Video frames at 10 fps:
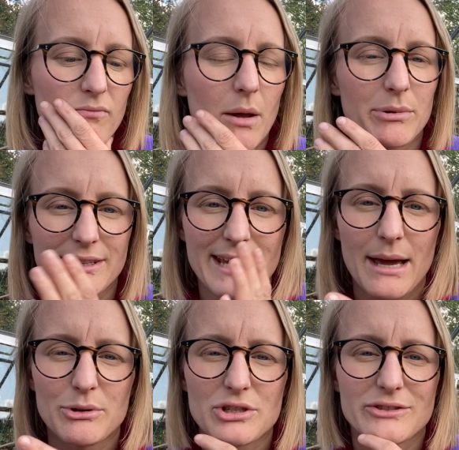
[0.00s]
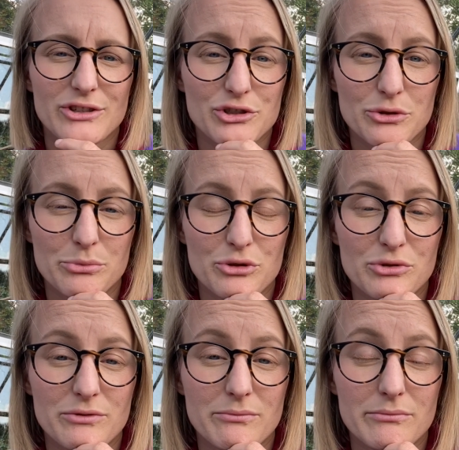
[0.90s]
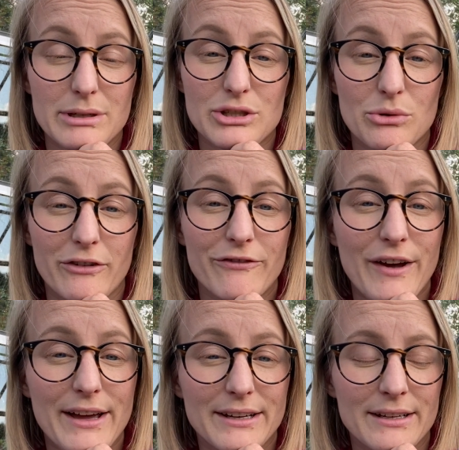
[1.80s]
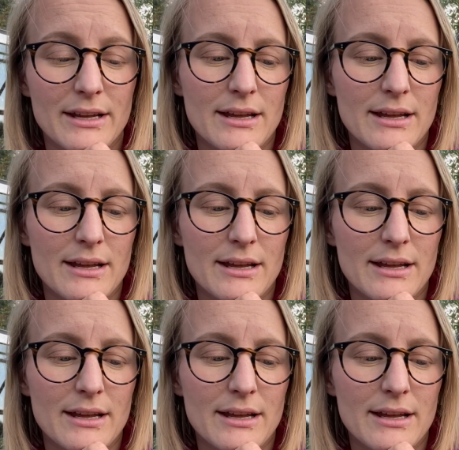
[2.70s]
But the cabbages should be doing fine,